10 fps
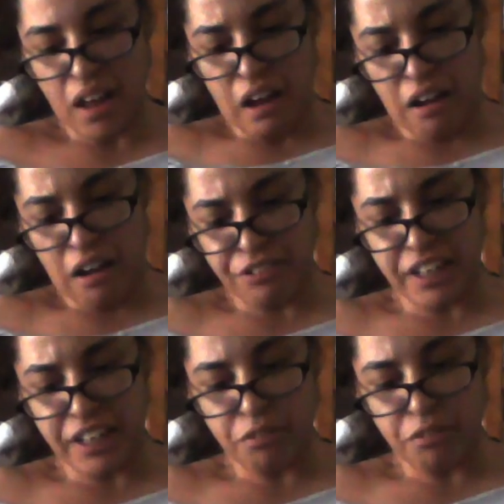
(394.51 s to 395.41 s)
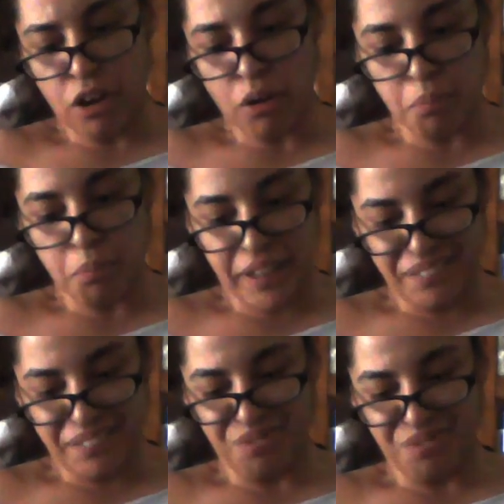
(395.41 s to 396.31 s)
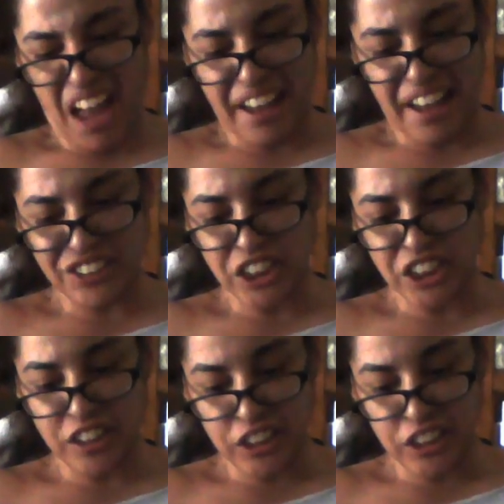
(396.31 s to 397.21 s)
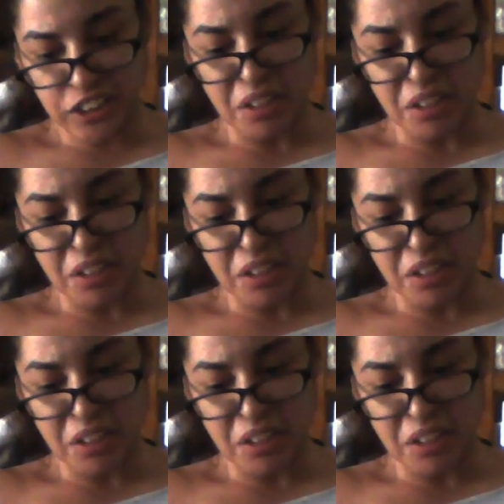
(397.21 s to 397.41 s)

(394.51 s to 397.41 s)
of Teen Vogue, but I usually just